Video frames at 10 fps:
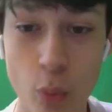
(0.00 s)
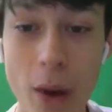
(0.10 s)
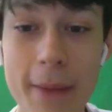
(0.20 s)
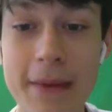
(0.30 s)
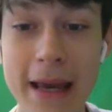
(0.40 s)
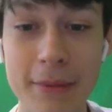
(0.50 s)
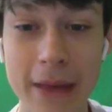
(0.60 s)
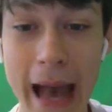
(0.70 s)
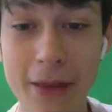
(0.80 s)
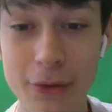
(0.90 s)
Webcam
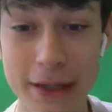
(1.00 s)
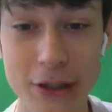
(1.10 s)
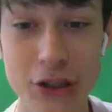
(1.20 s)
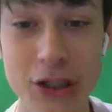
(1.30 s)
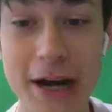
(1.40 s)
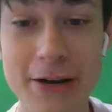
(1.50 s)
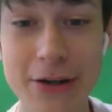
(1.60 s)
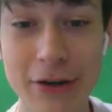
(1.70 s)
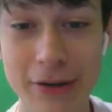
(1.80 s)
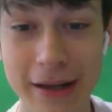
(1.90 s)
Gallery. Share
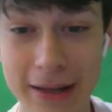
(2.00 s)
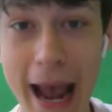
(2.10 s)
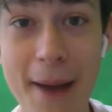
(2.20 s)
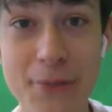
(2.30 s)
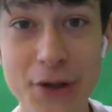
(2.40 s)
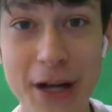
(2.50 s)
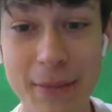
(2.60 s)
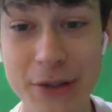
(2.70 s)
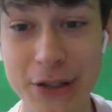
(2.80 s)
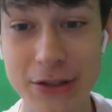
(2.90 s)
your captured
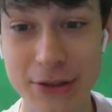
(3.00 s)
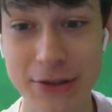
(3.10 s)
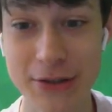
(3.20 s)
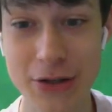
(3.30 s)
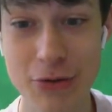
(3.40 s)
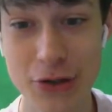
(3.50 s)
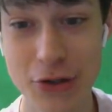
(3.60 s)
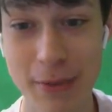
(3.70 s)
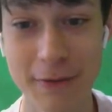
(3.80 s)
images to YouTube and